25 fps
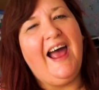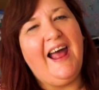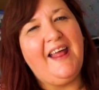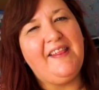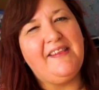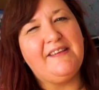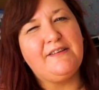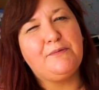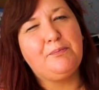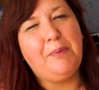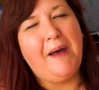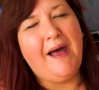and
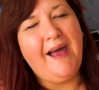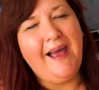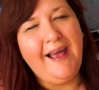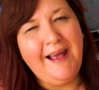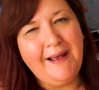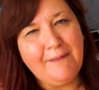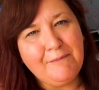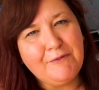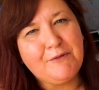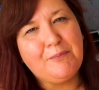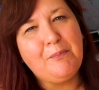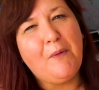it's
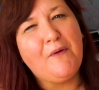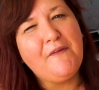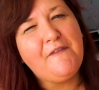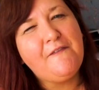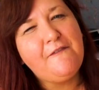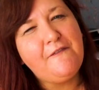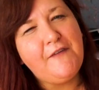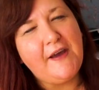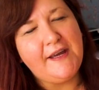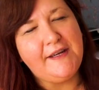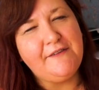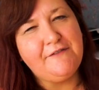perhaps my
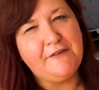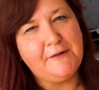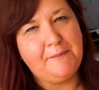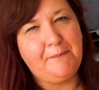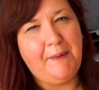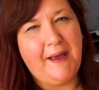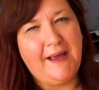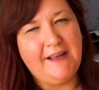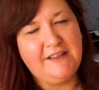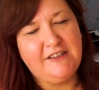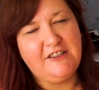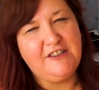favourite
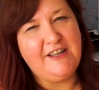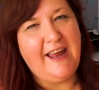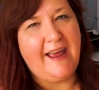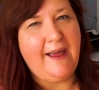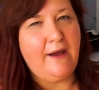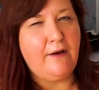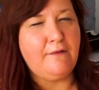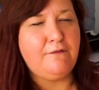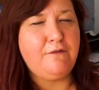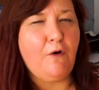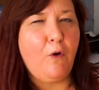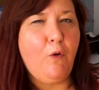pattern
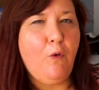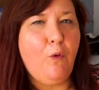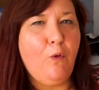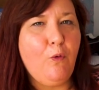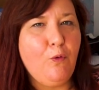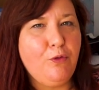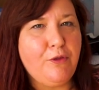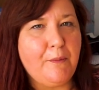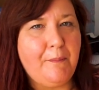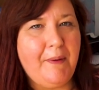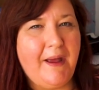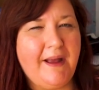out of
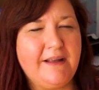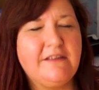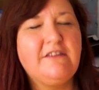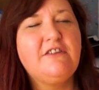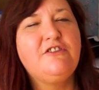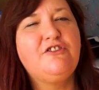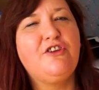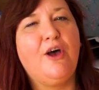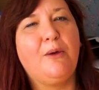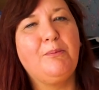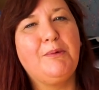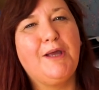all the
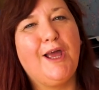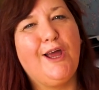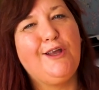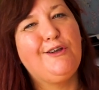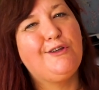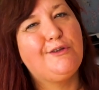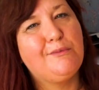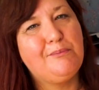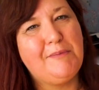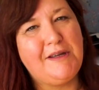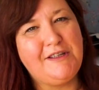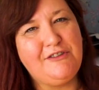patterns I'm going
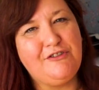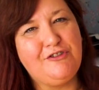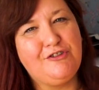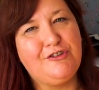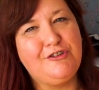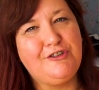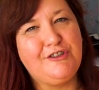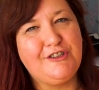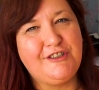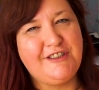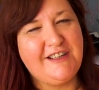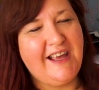to
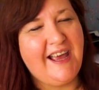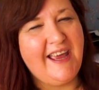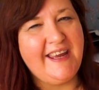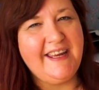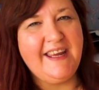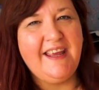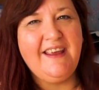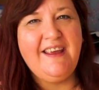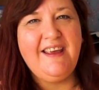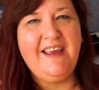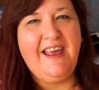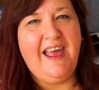mention today
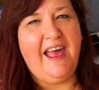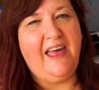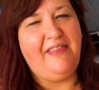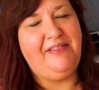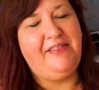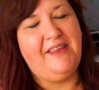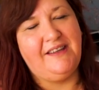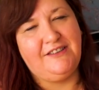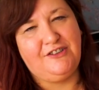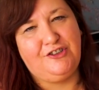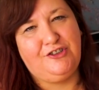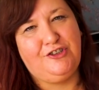and
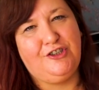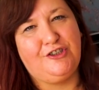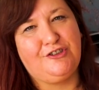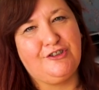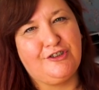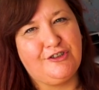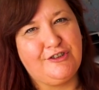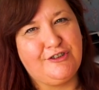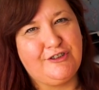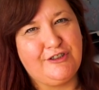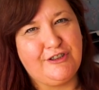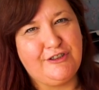that's just
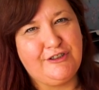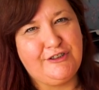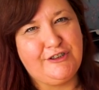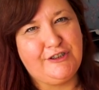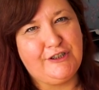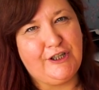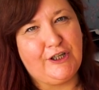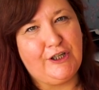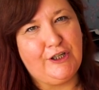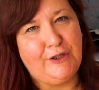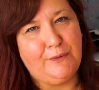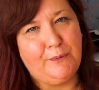because the
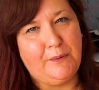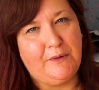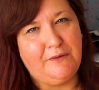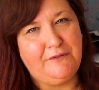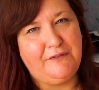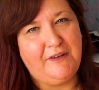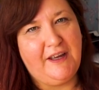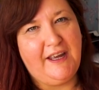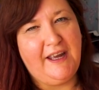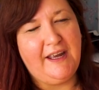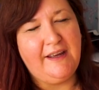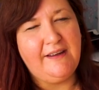style of
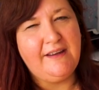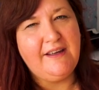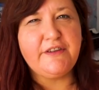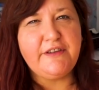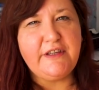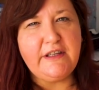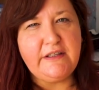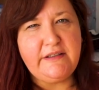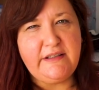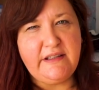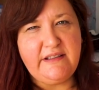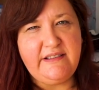it. So
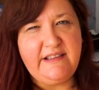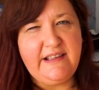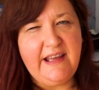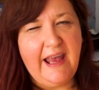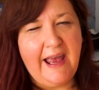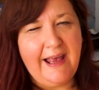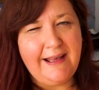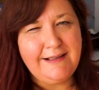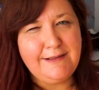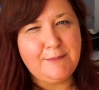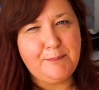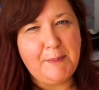this is the
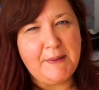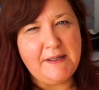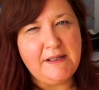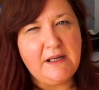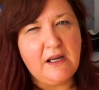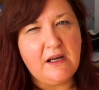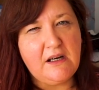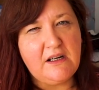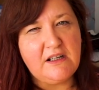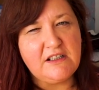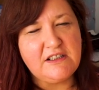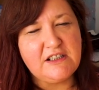Aspen
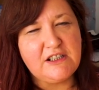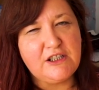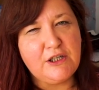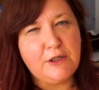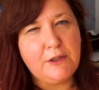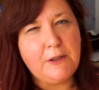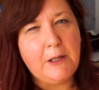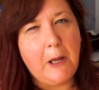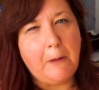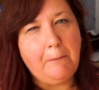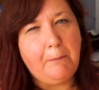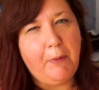
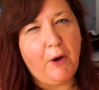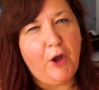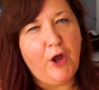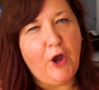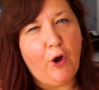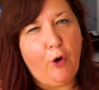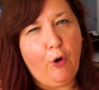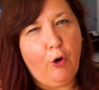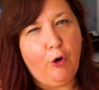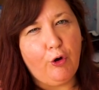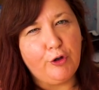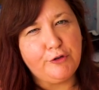Cardigan by
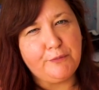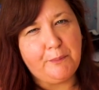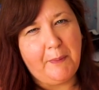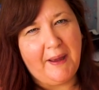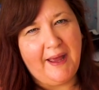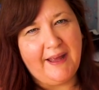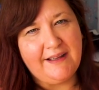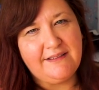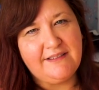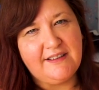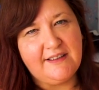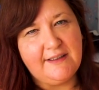Hot
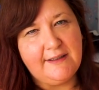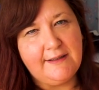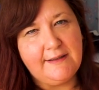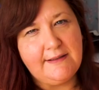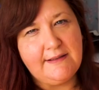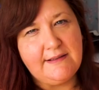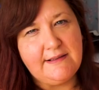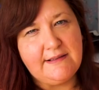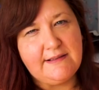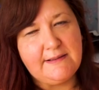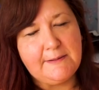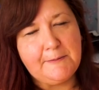
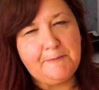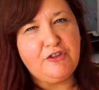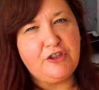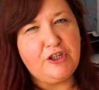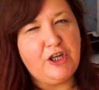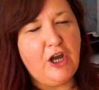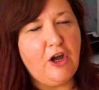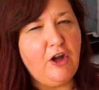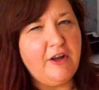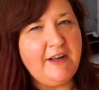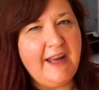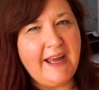Patterns. So you
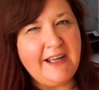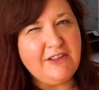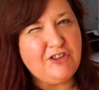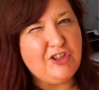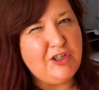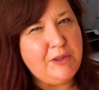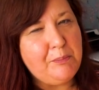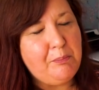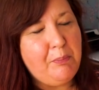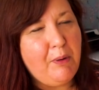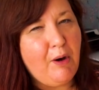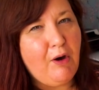can't
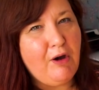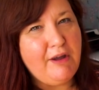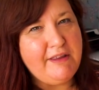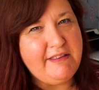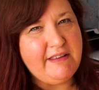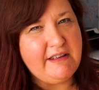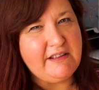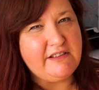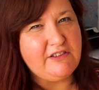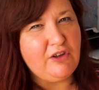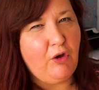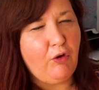actually buy
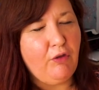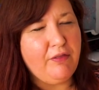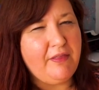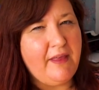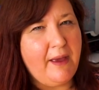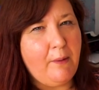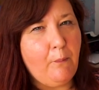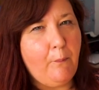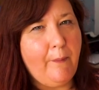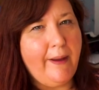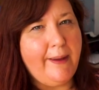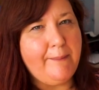this on
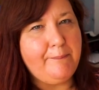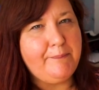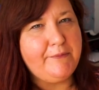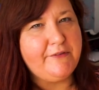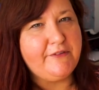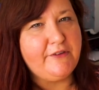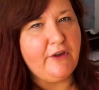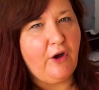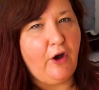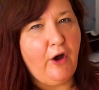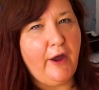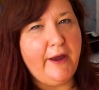their
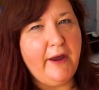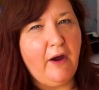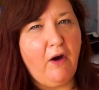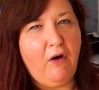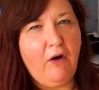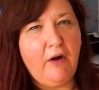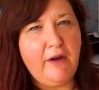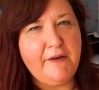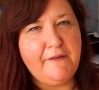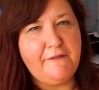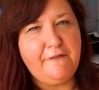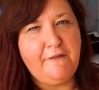website.
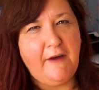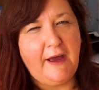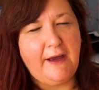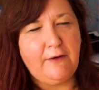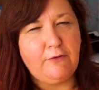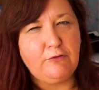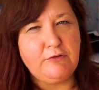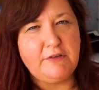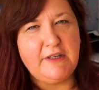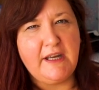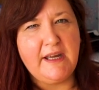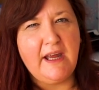I
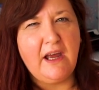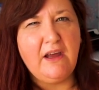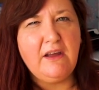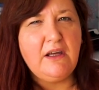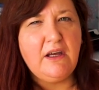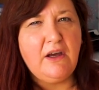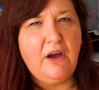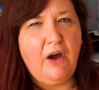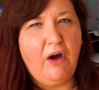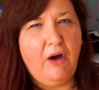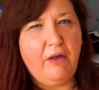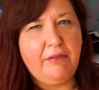found it
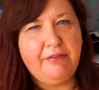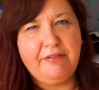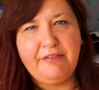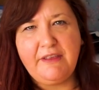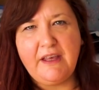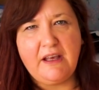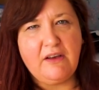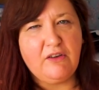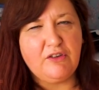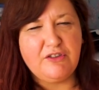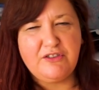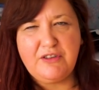I
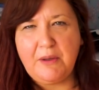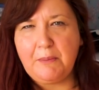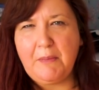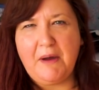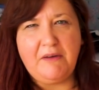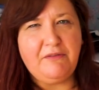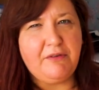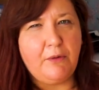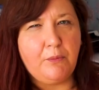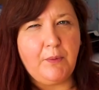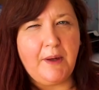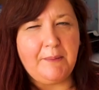think on some
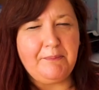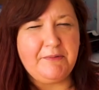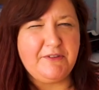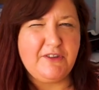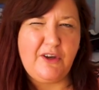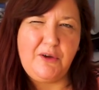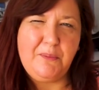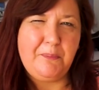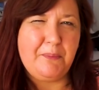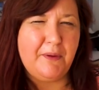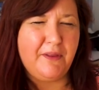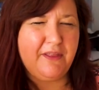other
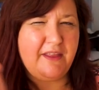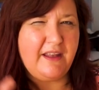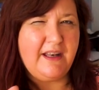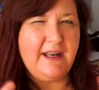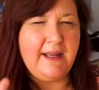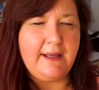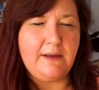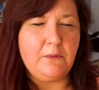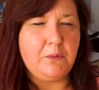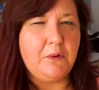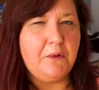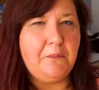website but the
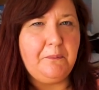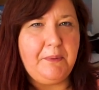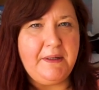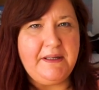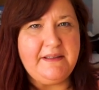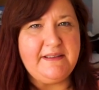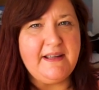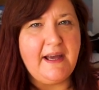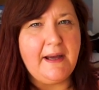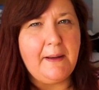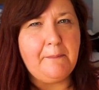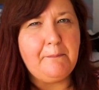link will be
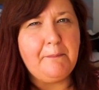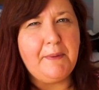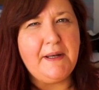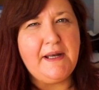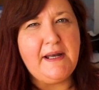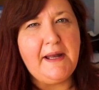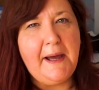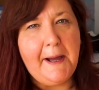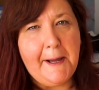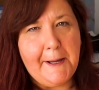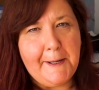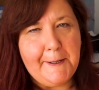down
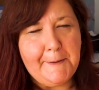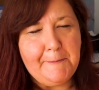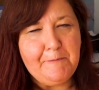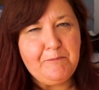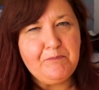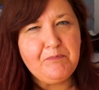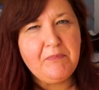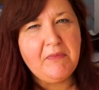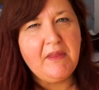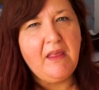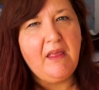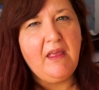below
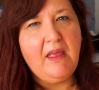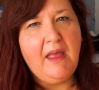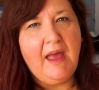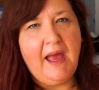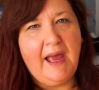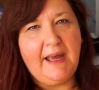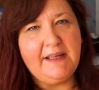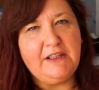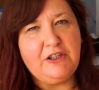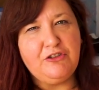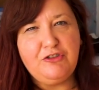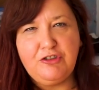
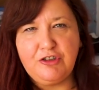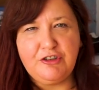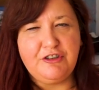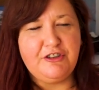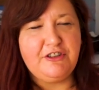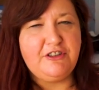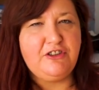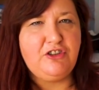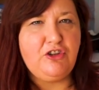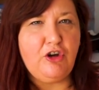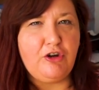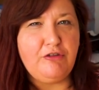and you
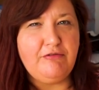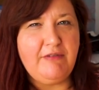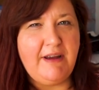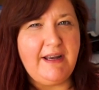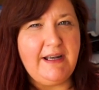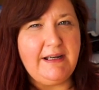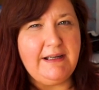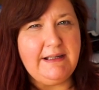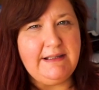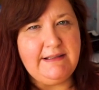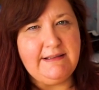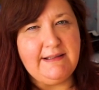just
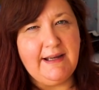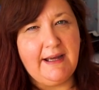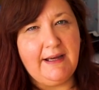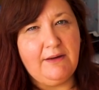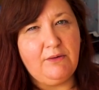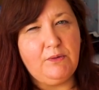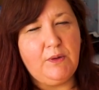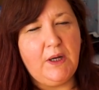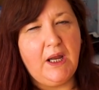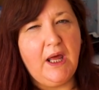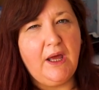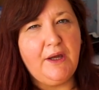directly
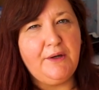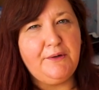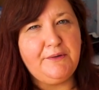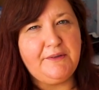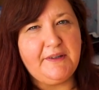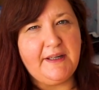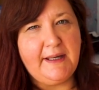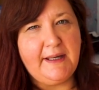download